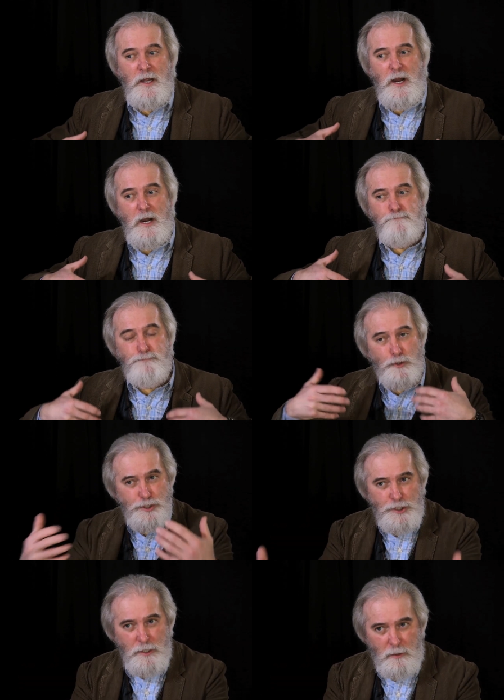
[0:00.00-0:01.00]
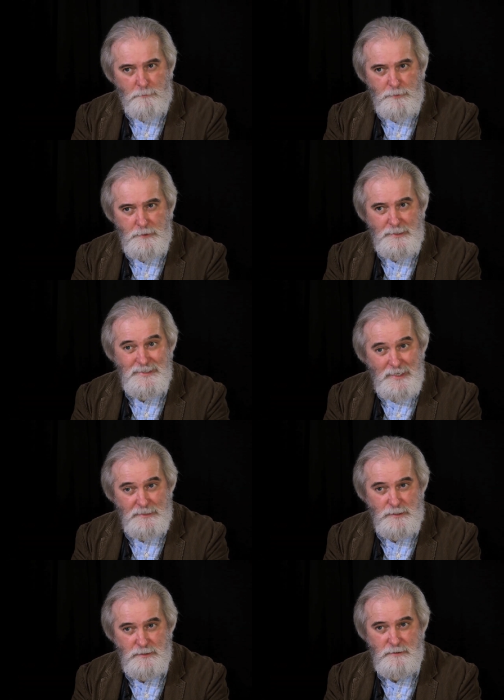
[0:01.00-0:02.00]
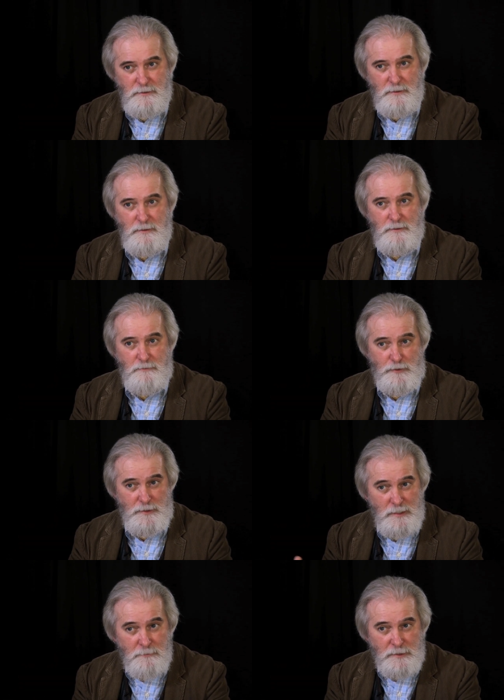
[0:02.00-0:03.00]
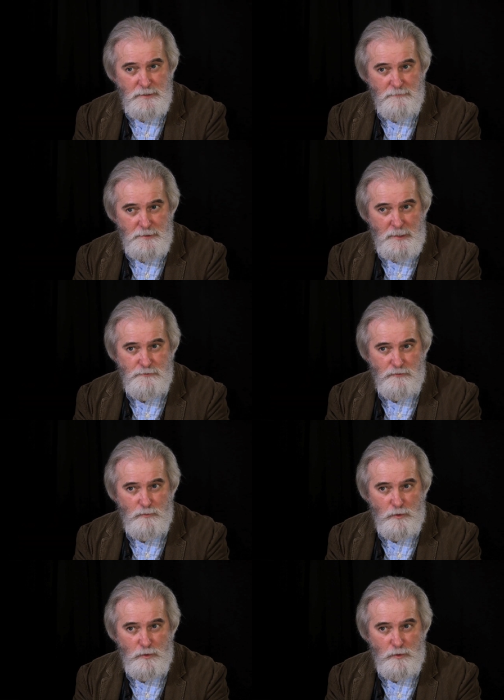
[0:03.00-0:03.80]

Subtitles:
are pushing up against the very limits of the natural